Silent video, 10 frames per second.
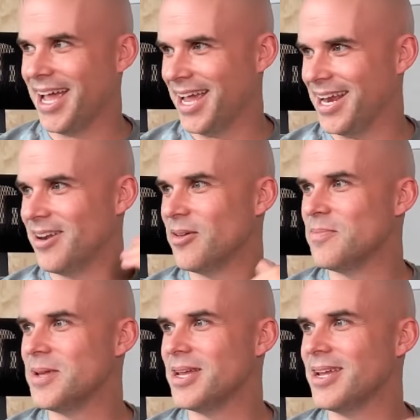and
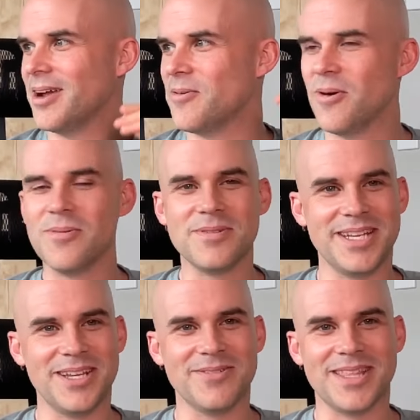I won't
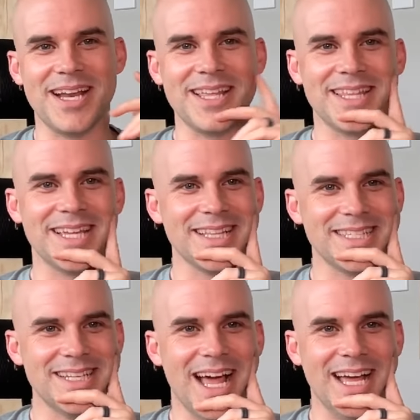deal with anything
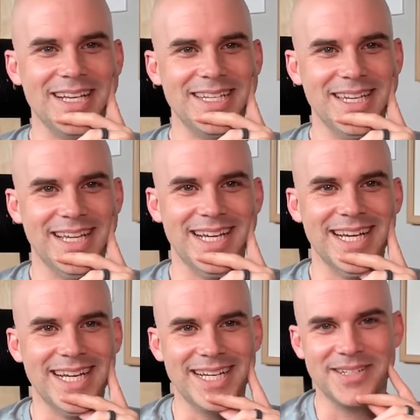that's not
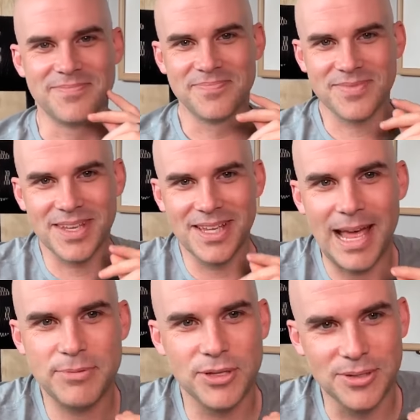
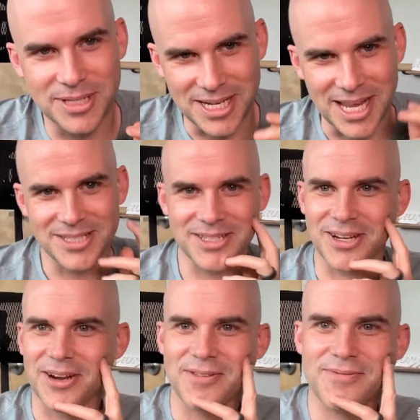absolutely
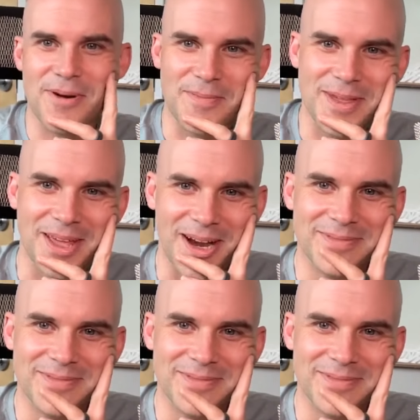necessary for me there.